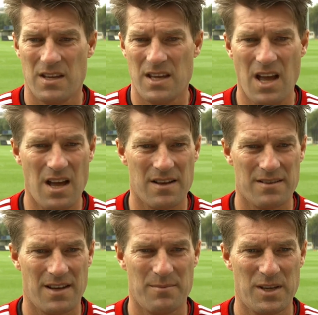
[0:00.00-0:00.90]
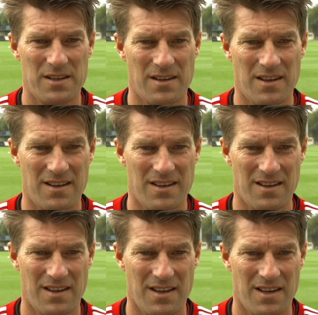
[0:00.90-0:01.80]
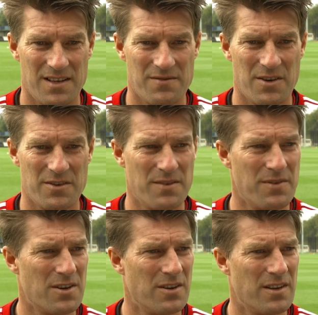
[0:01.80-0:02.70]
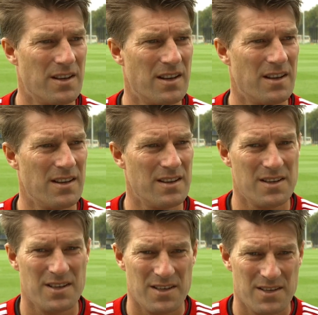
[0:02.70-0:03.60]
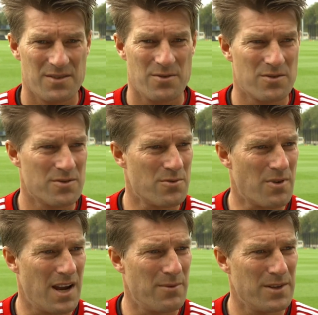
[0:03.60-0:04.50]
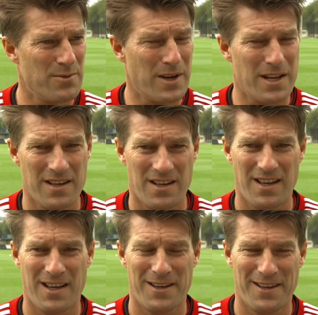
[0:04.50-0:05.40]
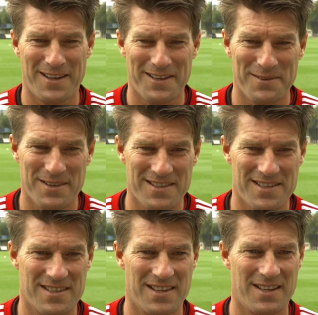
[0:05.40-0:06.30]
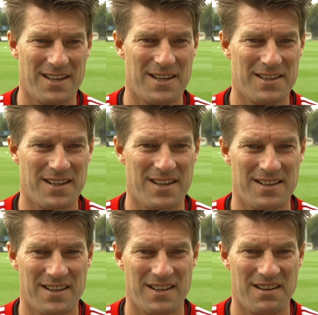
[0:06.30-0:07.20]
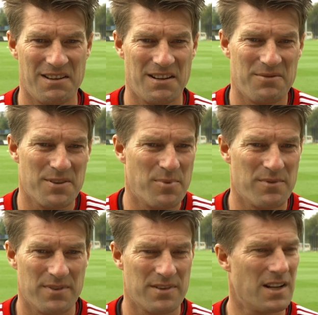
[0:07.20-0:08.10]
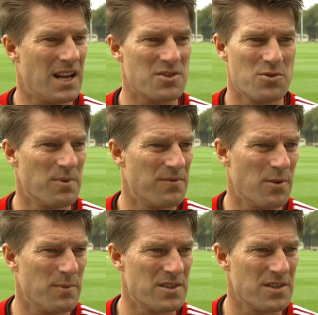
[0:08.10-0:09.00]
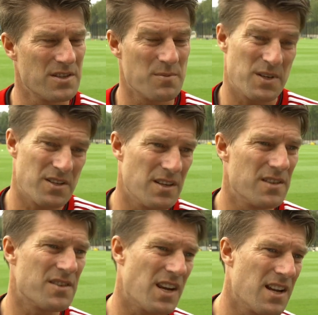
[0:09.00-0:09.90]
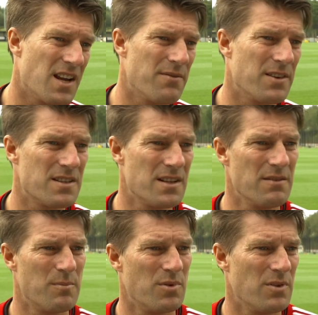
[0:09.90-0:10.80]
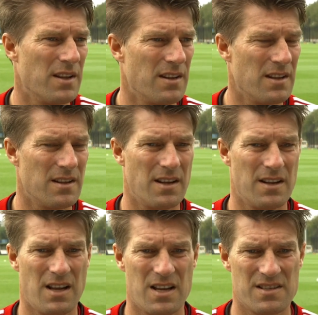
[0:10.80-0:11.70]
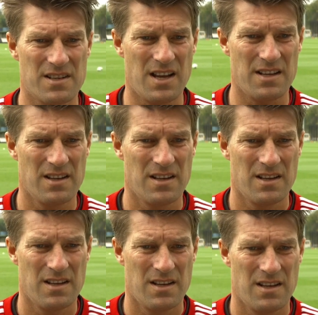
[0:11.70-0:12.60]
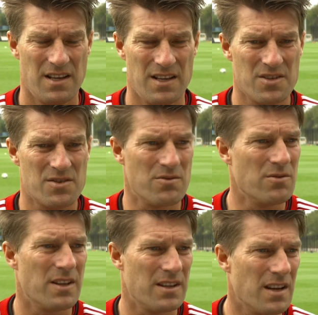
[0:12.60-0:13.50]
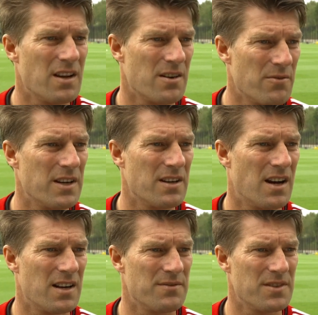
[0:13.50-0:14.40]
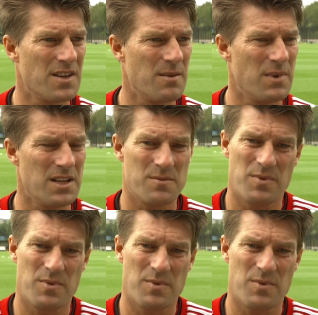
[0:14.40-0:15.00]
Yeah, I mean, it's very difficult uh, to, to cry when you win. Uh, it's uh, and, and, and, after the last two performances, especially the second half against Liverpool and, and, and, last night, it is true that they got a red card after 10 minutes.